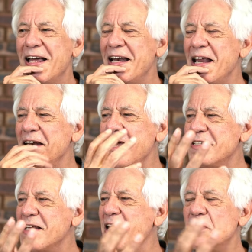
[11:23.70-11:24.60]

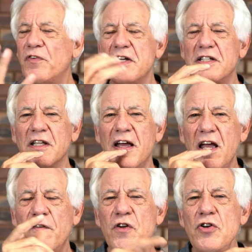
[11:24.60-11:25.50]
let's, let's face it,
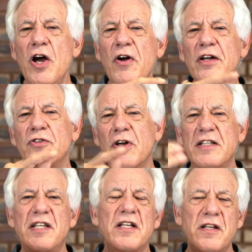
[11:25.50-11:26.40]
if you know how to
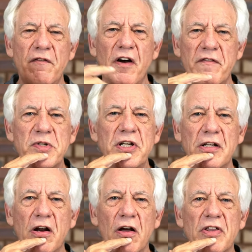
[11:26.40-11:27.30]
get
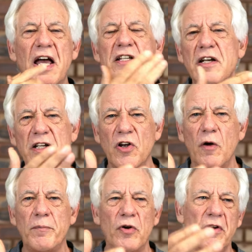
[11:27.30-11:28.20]
65% growth, as an
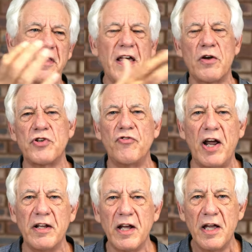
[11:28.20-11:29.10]
example, on a thousand
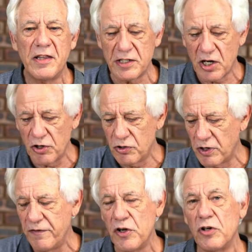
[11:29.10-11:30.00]
rand, that's going to
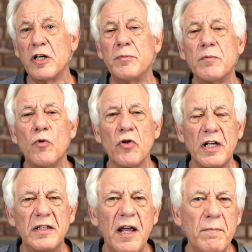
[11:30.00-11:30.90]
give you a little bit more
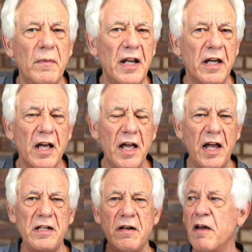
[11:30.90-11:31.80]
than 10 million
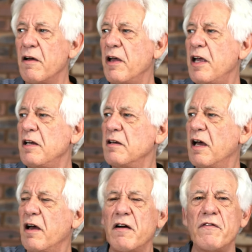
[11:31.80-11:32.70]
in
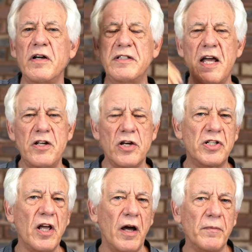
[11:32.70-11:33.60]
uh, 10
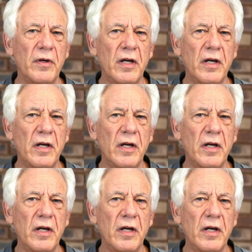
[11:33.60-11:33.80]
years' time.